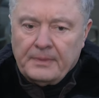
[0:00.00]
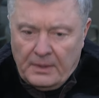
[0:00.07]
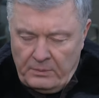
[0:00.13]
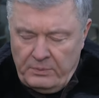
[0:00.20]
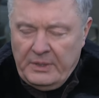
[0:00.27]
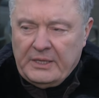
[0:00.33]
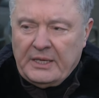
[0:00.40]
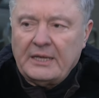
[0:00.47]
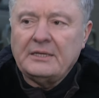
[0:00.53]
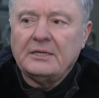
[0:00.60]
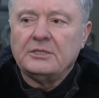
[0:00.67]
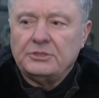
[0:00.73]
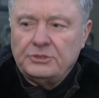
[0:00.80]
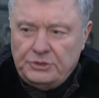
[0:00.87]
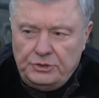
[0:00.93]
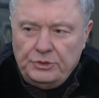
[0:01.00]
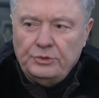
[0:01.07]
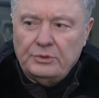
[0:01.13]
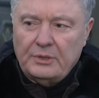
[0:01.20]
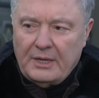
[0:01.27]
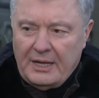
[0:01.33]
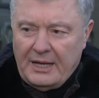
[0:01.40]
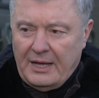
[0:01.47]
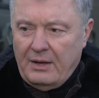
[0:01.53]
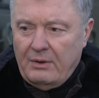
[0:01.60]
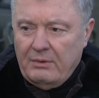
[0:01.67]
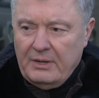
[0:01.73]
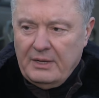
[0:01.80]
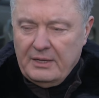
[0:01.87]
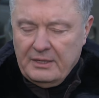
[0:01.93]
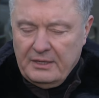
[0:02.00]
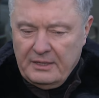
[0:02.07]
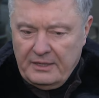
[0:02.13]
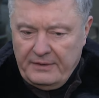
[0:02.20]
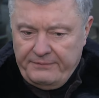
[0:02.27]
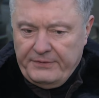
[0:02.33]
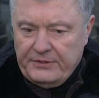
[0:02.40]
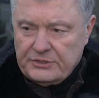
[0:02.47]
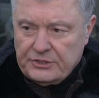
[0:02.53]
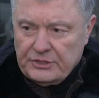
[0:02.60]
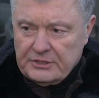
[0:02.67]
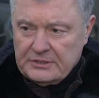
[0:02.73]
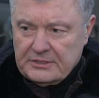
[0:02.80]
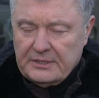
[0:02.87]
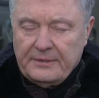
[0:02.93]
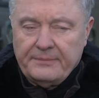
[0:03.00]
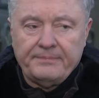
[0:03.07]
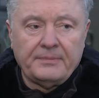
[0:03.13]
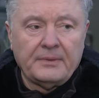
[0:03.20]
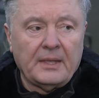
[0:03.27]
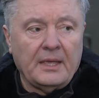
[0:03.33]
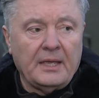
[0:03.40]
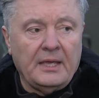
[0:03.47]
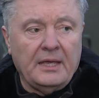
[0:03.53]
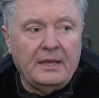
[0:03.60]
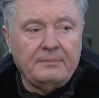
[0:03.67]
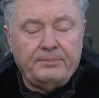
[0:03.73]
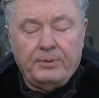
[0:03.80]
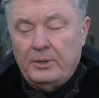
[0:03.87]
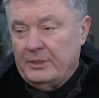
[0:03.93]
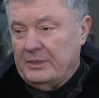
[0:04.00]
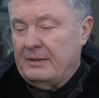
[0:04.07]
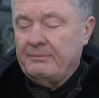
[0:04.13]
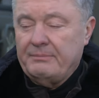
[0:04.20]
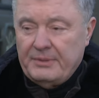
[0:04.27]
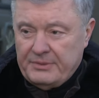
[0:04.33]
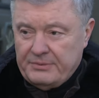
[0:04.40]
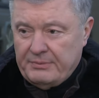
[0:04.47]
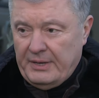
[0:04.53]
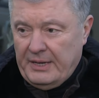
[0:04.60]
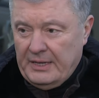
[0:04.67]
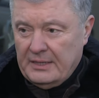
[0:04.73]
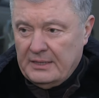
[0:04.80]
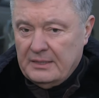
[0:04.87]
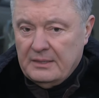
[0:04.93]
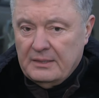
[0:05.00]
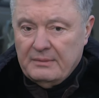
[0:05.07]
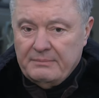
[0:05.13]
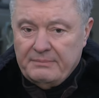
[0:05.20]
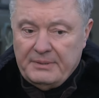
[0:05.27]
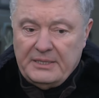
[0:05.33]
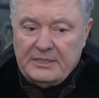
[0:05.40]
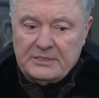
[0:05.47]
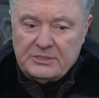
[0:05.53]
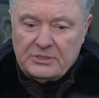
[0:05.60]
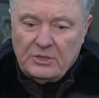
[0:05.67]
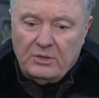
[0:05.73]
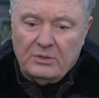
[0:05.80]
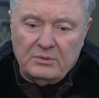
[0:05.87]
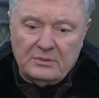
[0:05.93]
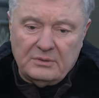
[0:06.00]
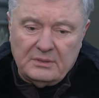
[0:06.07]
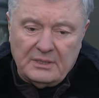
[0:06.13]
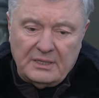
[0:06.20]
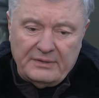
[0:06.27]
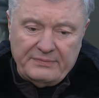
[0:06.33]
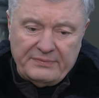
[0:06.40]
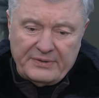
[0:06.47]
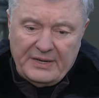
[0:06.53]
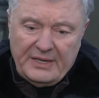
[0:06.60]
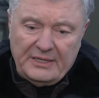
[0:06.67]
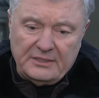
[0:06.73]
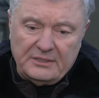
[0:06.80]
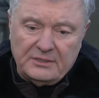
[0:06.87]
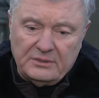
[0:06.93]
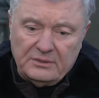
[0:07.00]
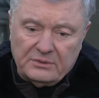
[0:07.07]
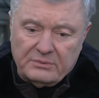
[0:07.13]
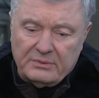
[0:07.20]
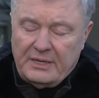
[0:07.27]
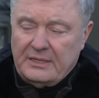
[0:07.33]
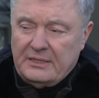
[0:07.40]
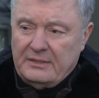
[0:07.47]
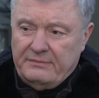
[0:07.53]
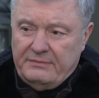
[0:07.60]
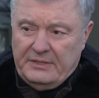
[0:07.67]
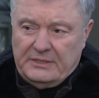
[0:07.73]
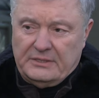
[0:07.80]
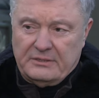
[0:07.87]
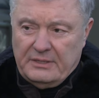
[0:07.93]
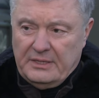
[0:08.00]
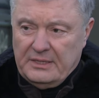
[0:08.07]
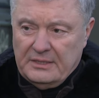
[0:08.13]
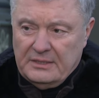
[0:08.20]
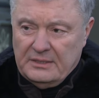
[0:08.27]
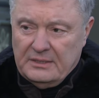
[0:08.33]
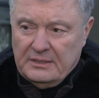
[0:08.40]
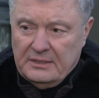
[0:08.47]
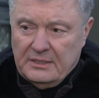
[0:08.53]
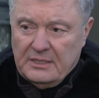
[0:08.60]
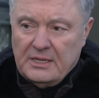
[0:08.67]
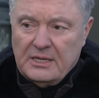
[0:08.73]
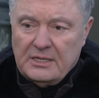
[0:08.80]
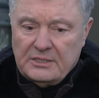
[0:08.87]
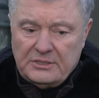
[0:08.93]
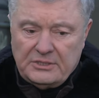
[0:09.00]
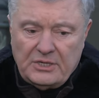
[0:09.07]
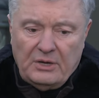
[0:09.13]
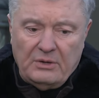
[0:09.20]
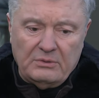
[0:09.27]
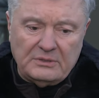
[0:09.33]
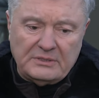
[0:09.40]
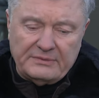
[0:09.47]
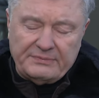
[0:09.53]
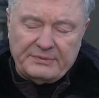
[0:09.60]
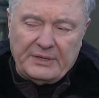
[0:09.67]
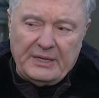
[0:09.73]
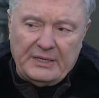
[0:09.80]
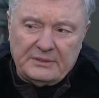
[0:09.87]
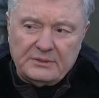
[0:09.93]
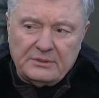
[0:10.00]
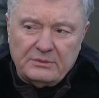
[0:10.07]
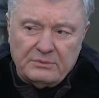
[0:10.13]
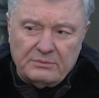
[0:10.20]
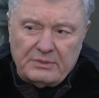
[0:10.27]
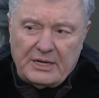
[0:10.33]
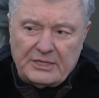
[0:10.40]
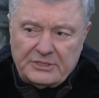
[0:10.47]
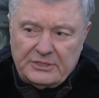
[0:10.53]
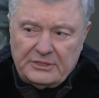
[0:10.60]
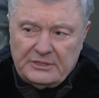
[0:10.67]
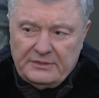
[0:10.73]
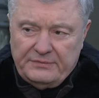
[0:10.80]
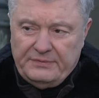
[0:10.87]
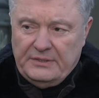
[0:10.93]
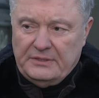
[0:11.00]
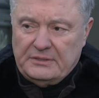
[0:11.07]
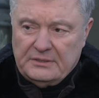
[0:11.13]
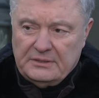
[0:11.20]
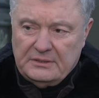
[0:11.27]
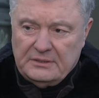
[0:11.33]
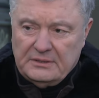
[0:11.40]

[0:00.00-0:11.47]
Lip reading: We can do our efficiency. And point number three, please don't afraid Ukrainian victory. Don't afraid Russian defeat.